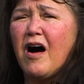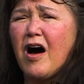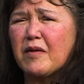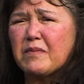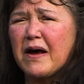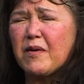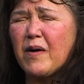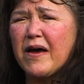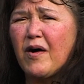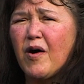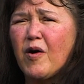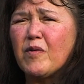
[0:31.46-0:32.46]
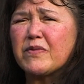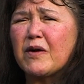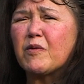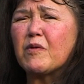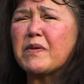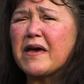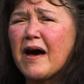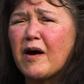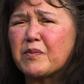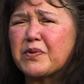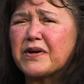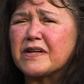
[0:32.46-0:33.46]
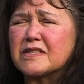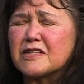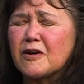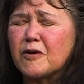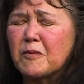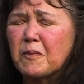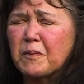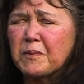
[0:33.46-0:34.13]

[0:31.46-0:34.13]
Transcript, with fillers: on my way home that will be out pretty soon.